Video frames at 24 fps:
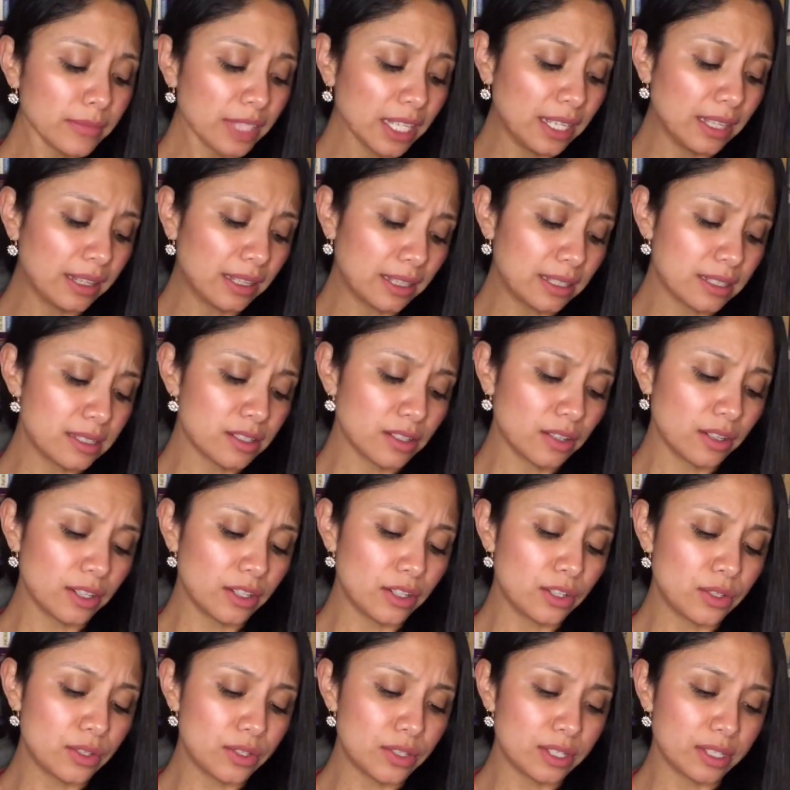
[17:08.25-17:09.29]
And I started
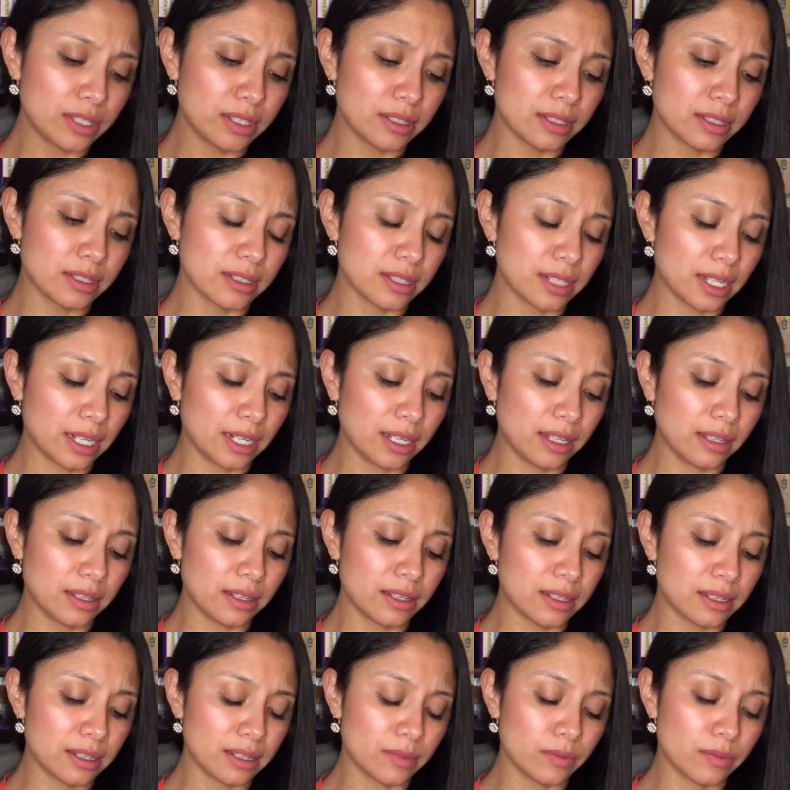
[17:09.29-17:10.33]
using, since
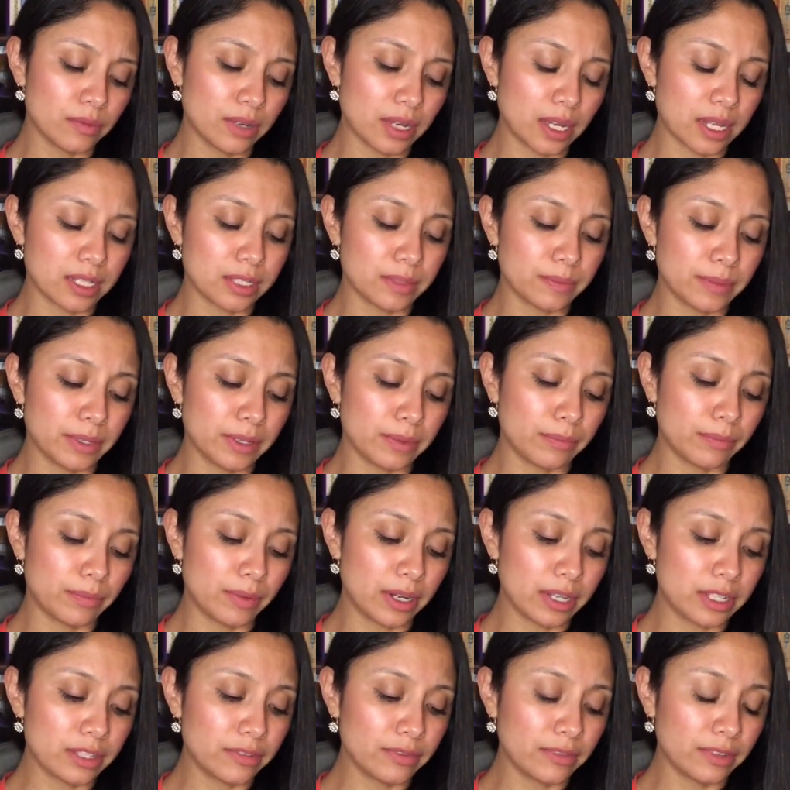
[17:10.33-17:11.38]
Ariana has been
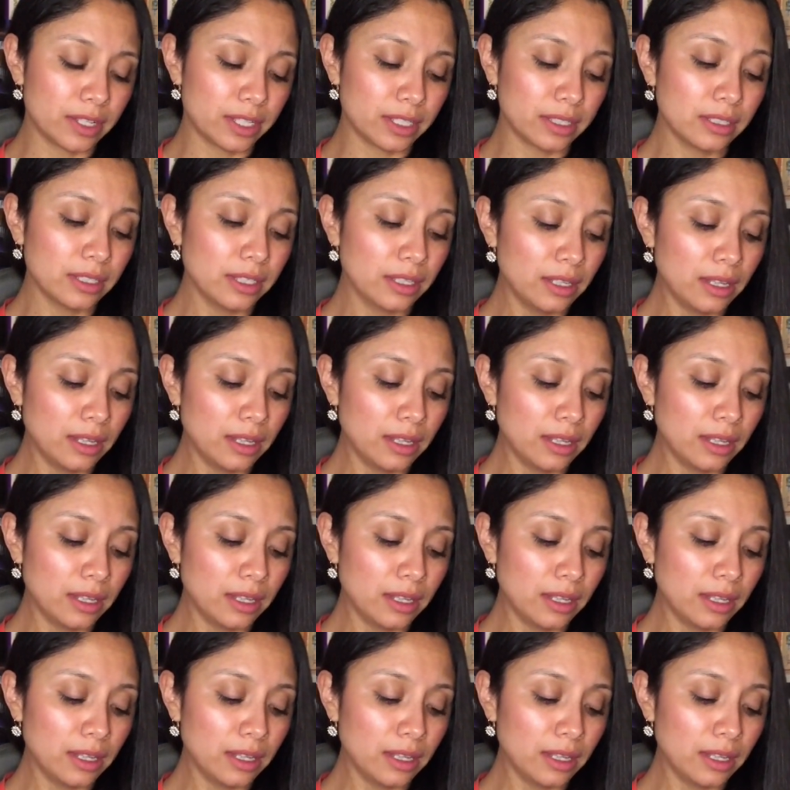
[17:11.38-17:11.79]
breastfed,